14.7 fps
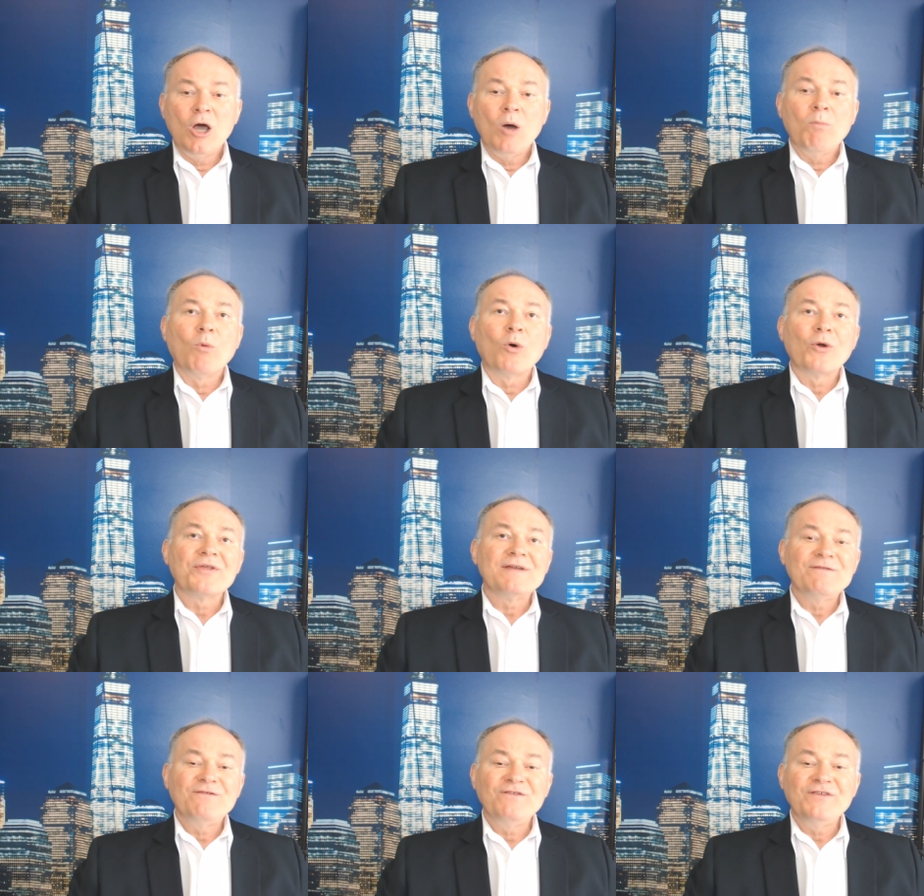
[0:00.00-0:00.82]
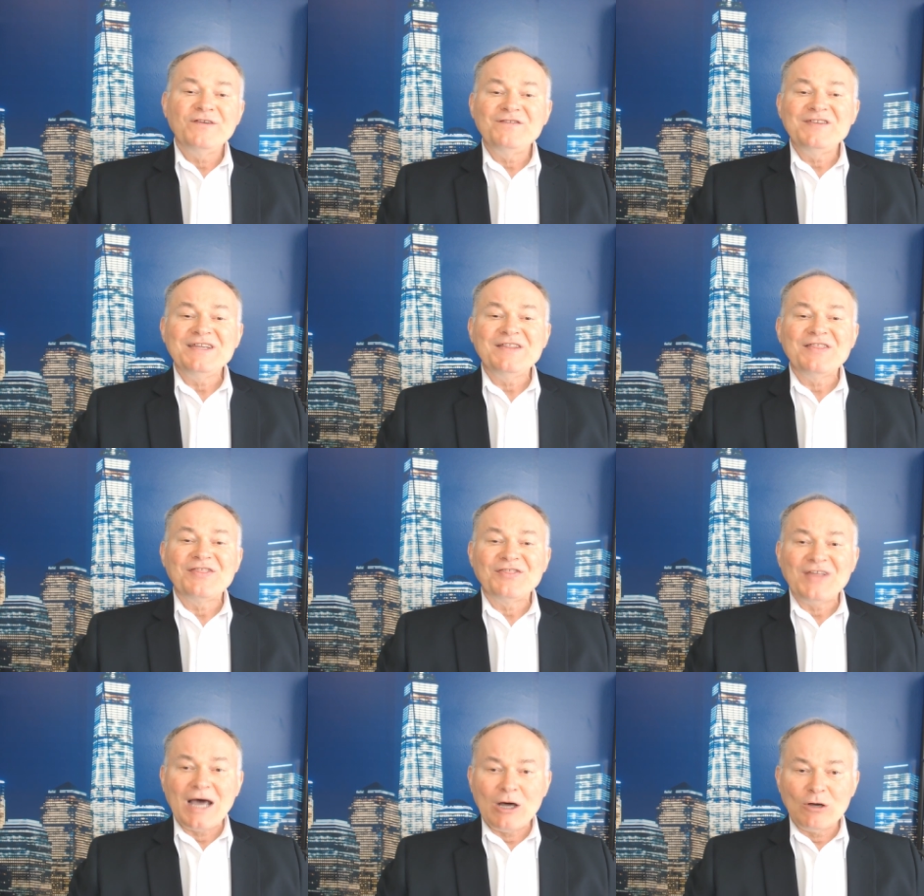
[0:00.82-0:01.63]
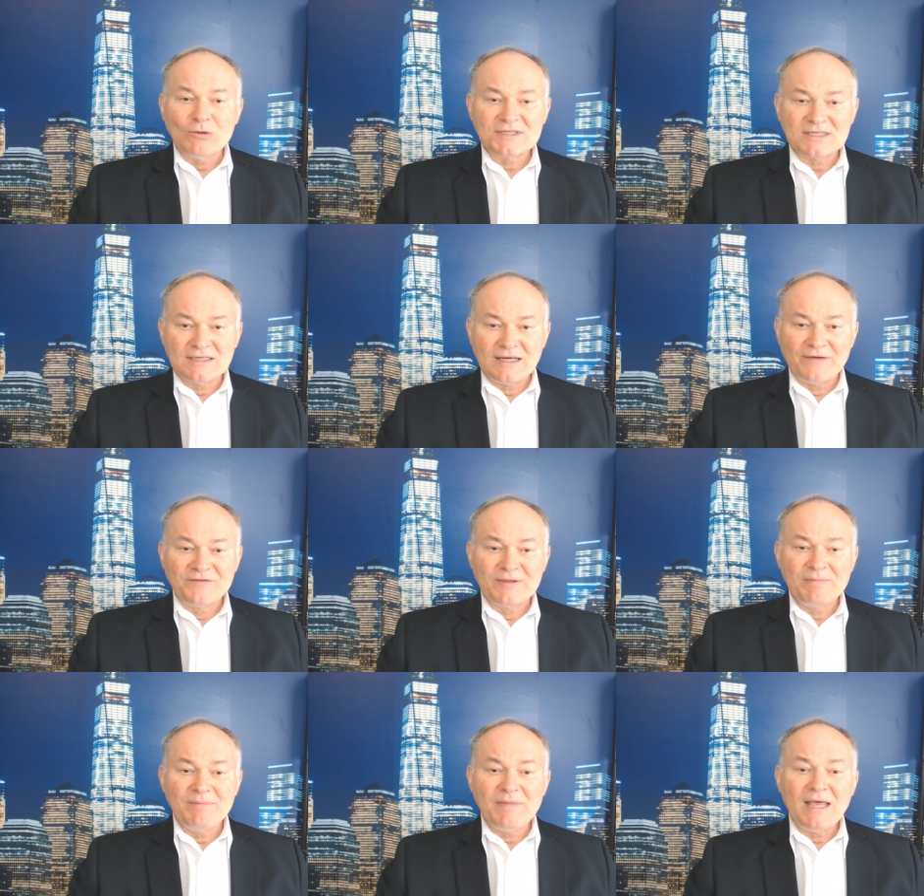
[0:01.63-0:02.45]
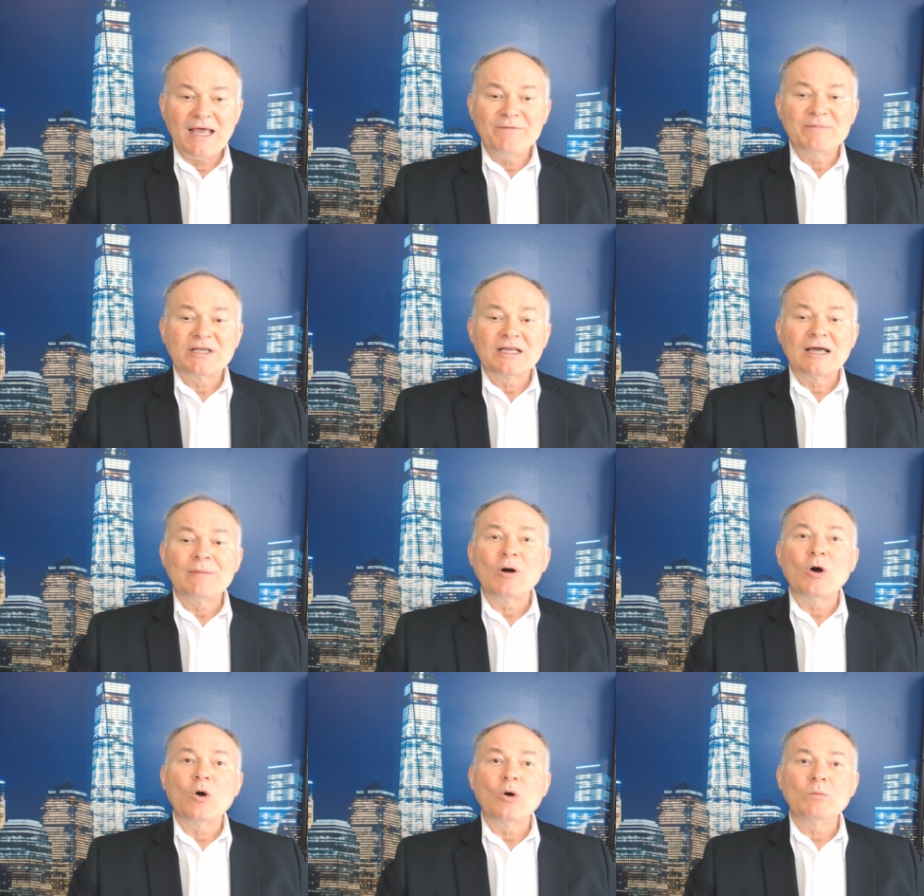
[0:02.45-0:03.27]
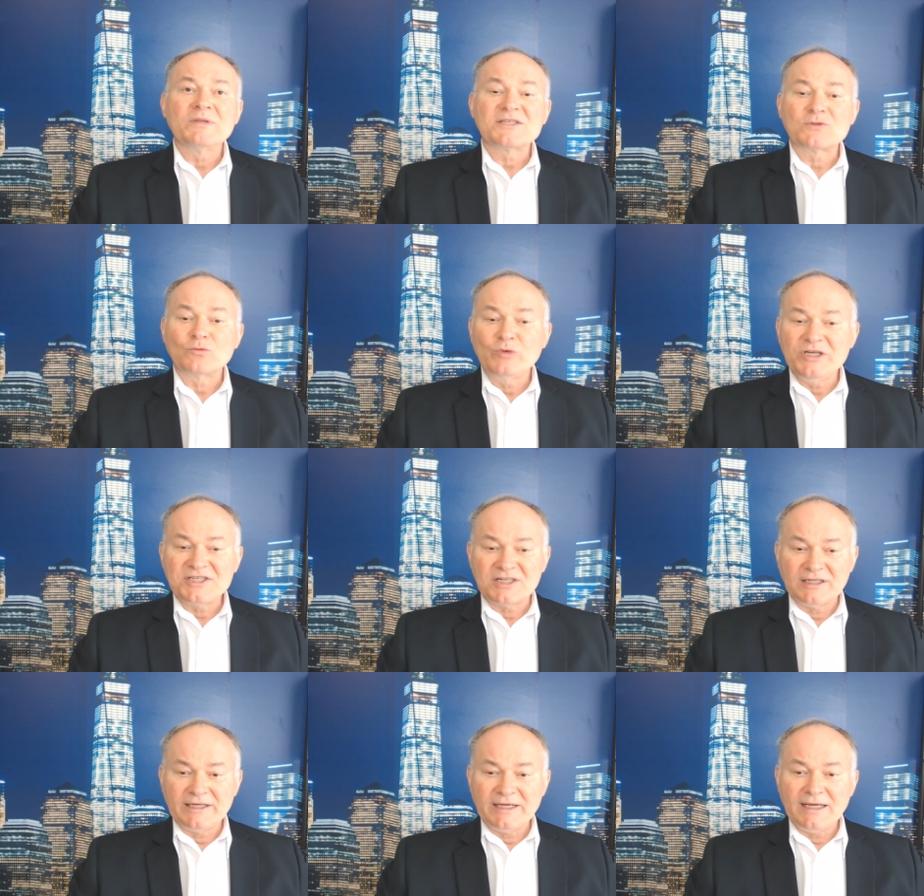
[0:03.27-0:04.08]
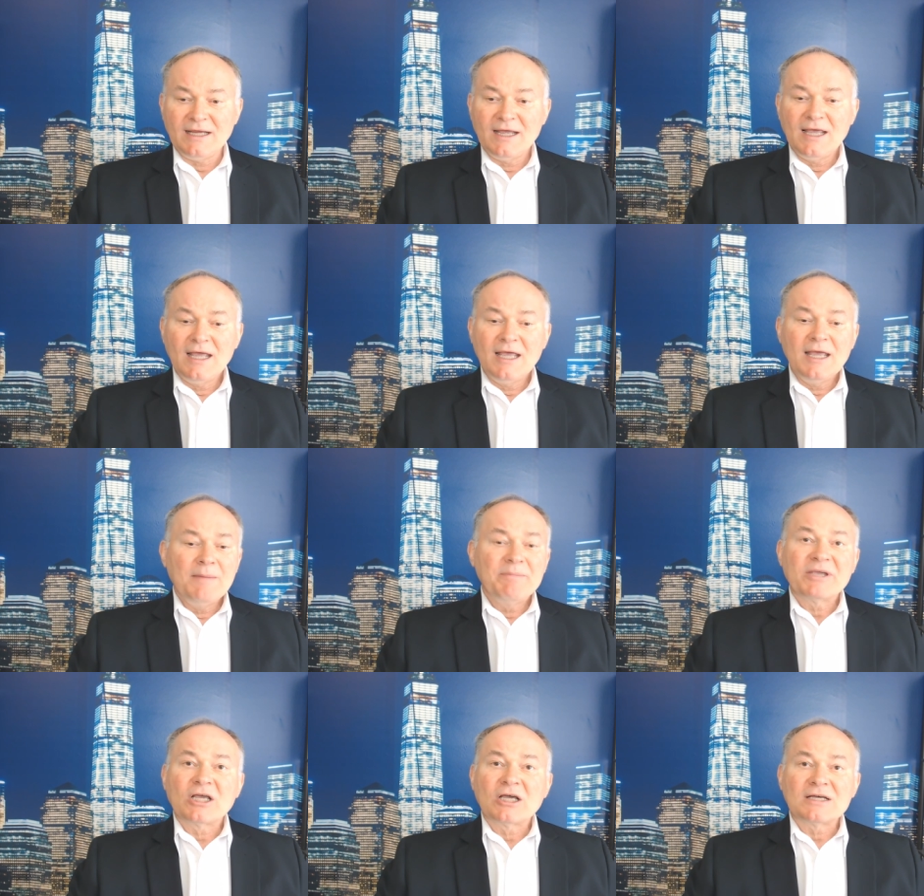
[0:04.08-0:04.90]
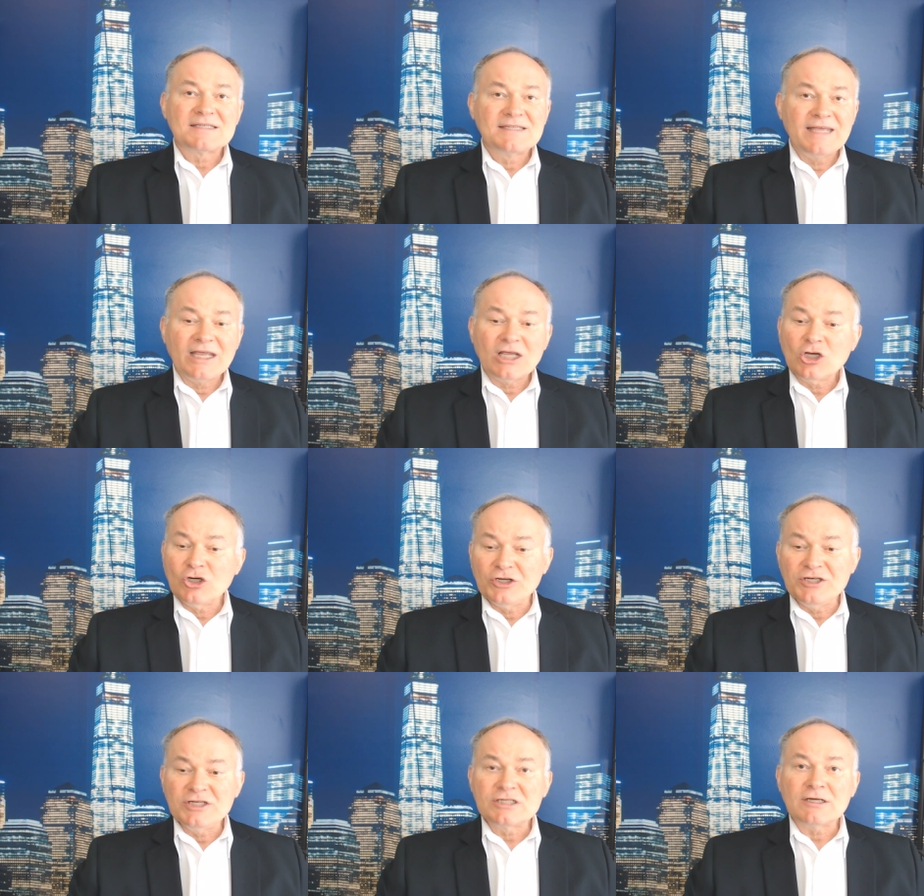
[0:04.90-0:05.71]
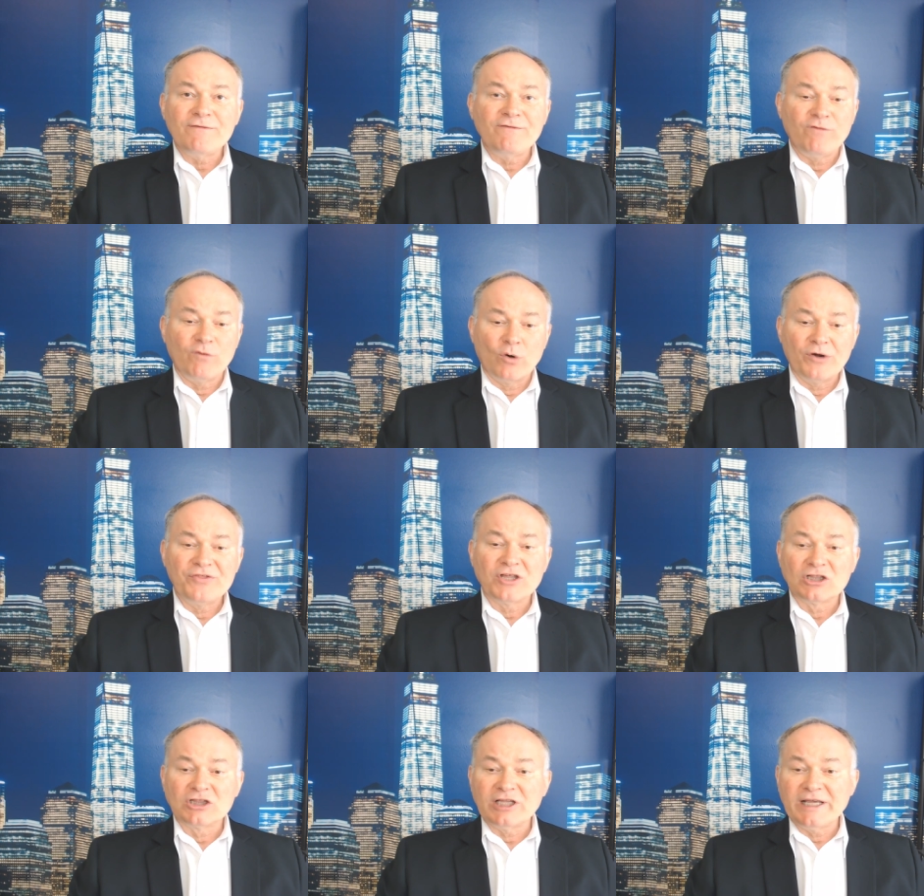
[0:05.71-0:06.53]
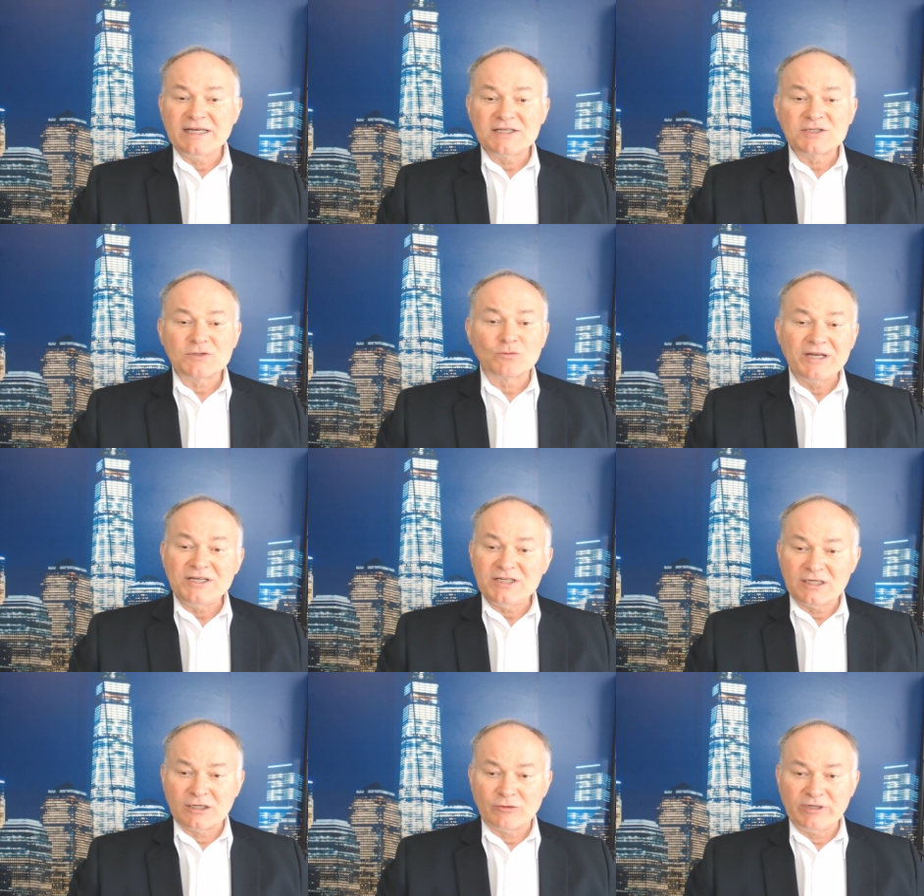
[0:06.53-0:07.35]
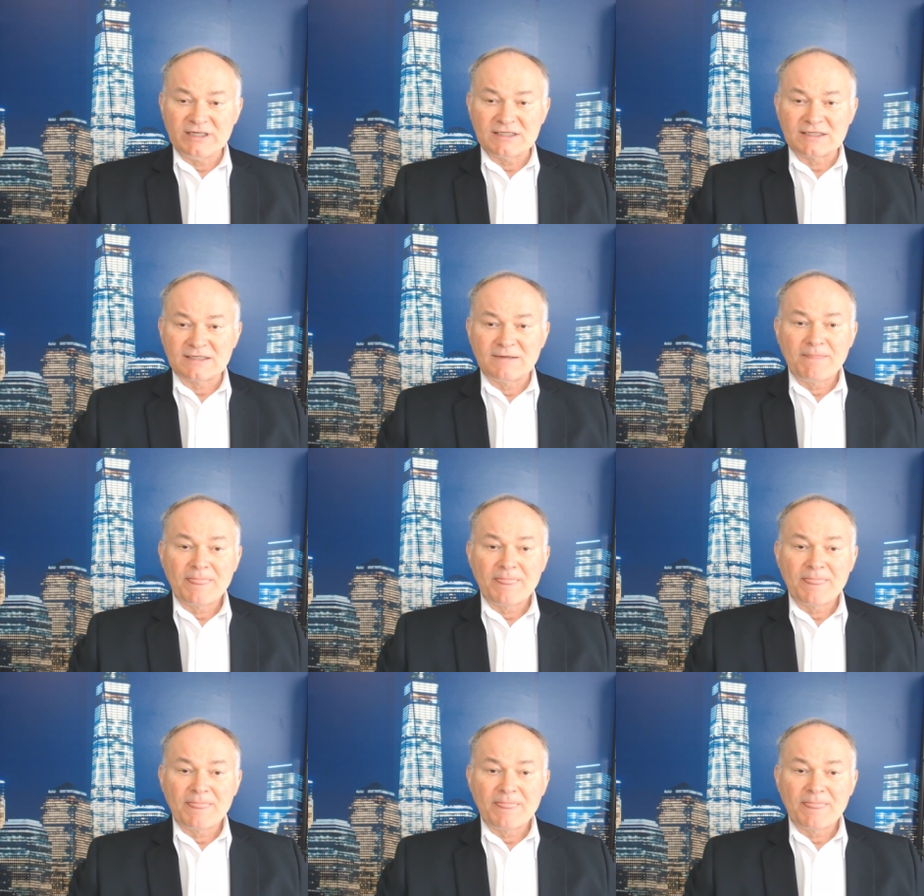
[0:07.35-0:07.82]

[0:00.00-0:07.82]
more than 50,000 of them have become homeless recently because they couldn't afford the latest rent increase.